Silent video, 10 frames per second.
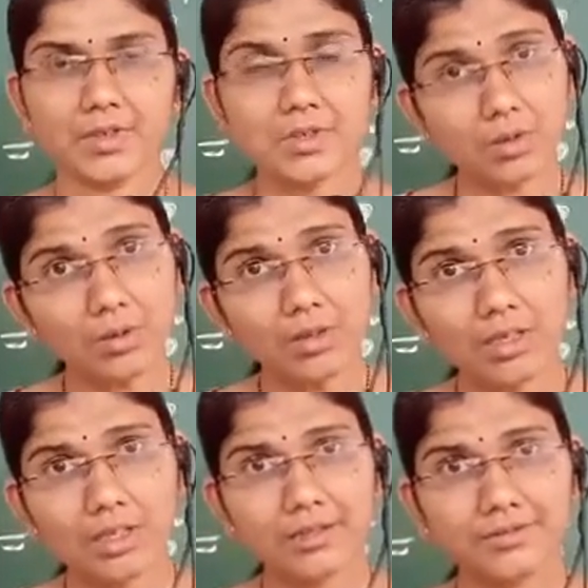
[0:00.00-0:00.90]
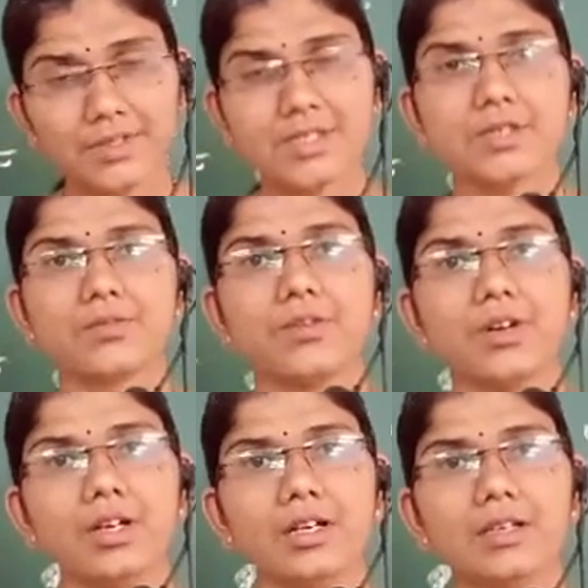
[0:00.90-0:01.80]
So first of
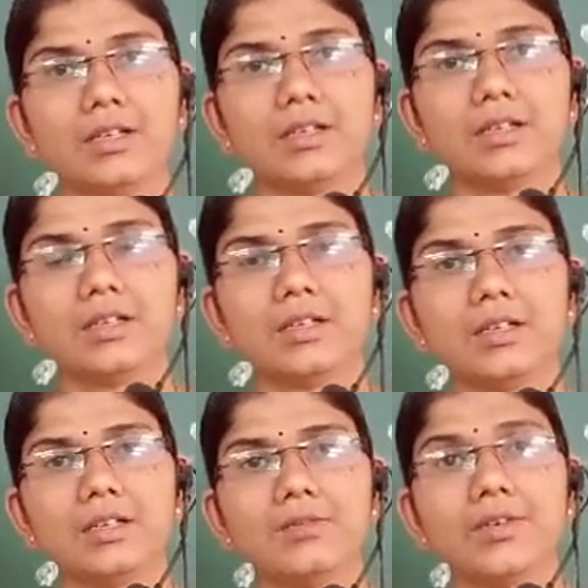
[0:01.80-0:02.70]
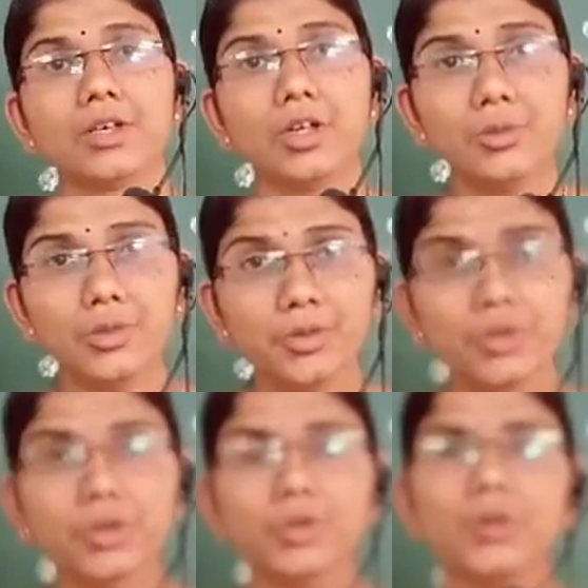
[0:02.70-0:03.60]
all, we come to
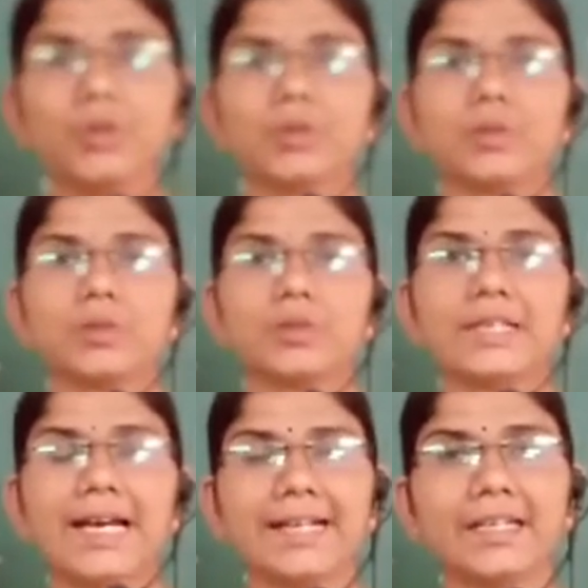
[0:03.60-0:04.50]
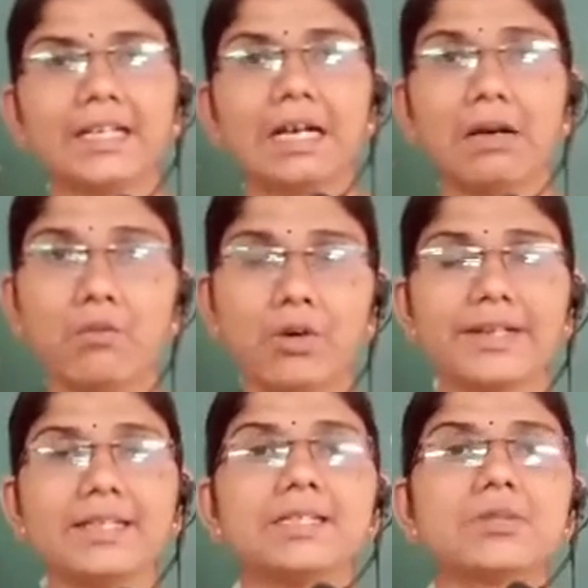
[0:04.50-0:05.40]
know that
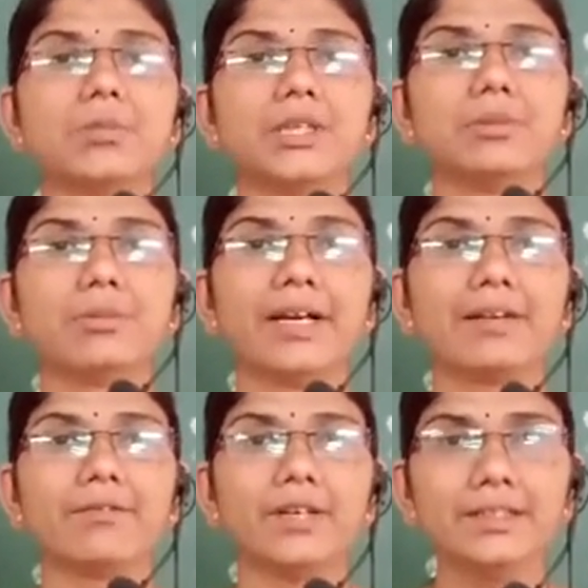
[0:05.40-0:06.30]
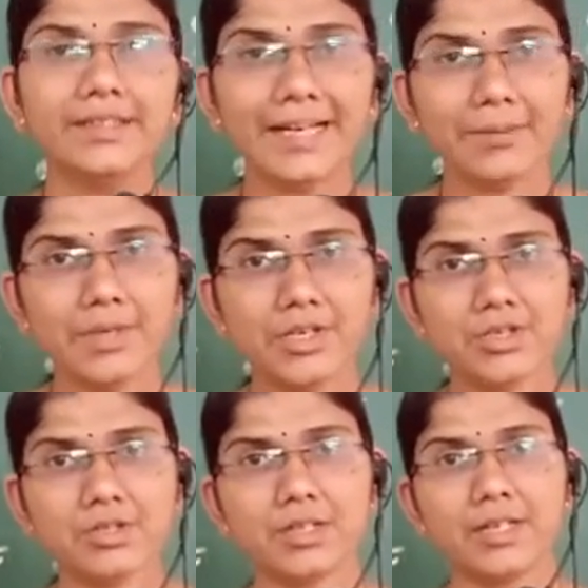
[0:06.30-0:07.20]
what is mean by
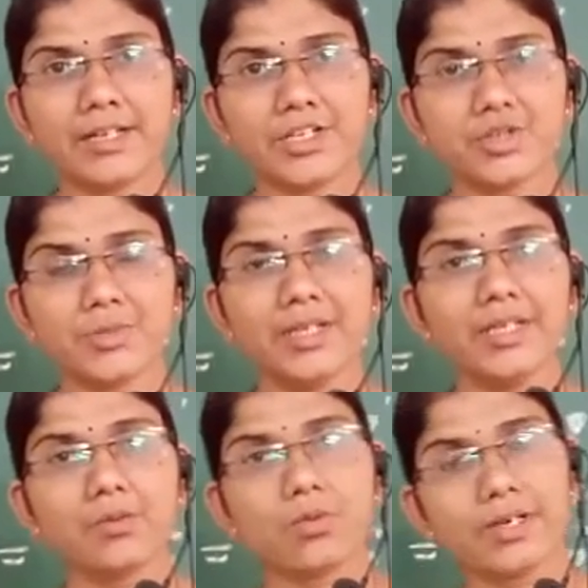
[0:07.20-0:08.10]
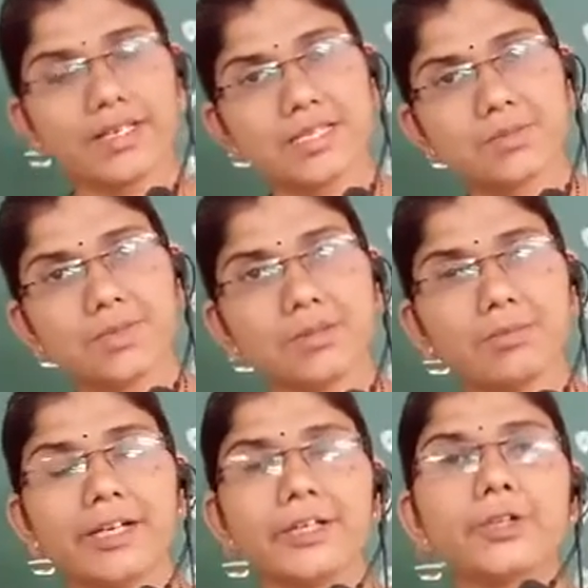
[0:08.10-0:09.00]
one-dimensional arrangement, what is
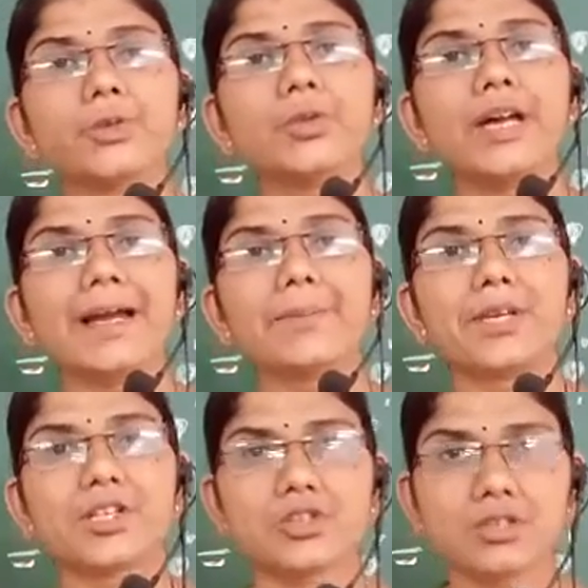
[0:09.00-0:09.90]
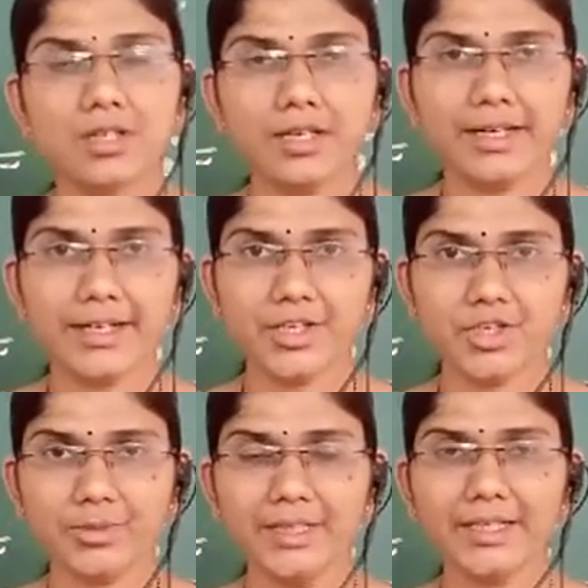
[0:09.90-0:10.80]
mean by two-dimensional
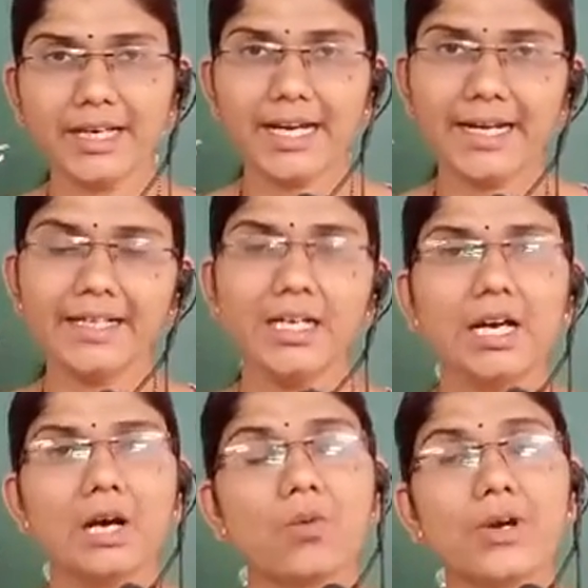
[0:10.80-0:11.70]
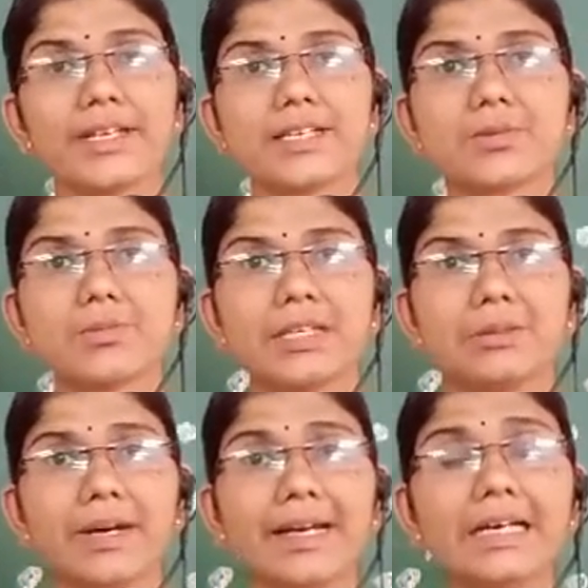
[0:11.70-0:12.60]
arrangement and what is
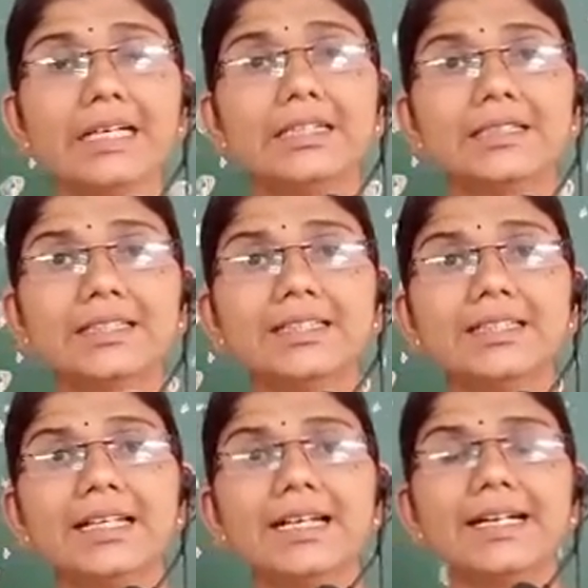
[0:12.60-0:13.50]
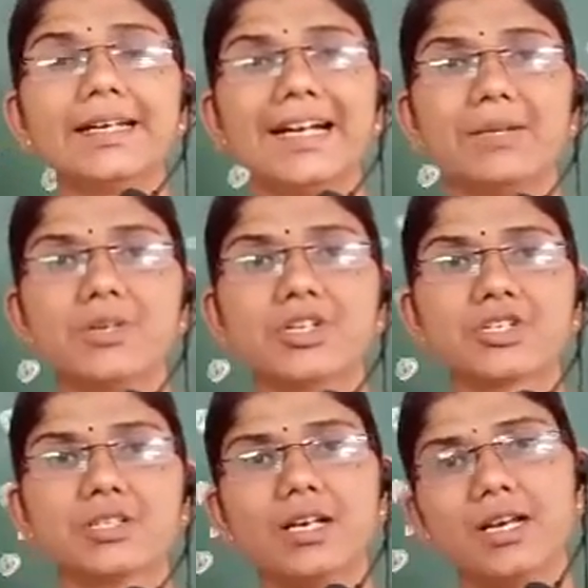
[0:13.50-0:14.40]
mean by
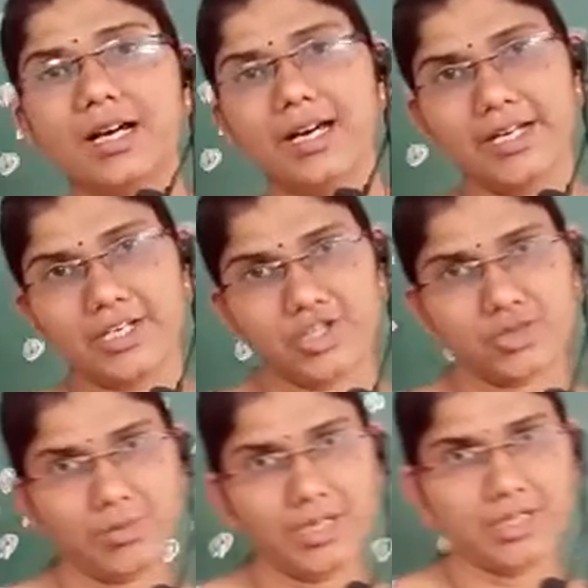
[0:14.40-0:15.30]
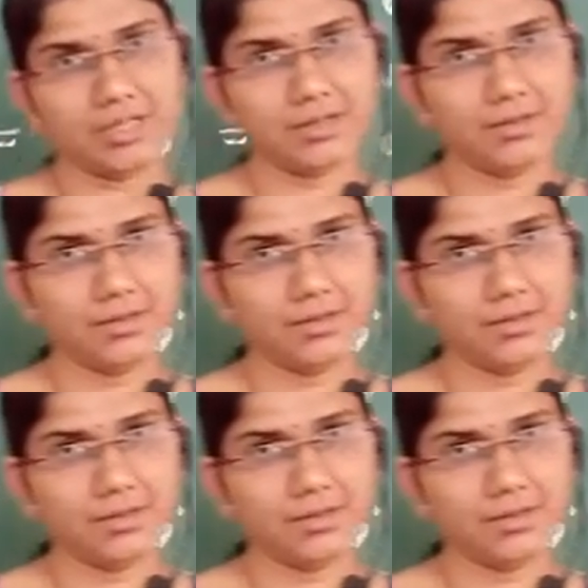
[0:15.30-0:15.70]
three-dimensional arrangement.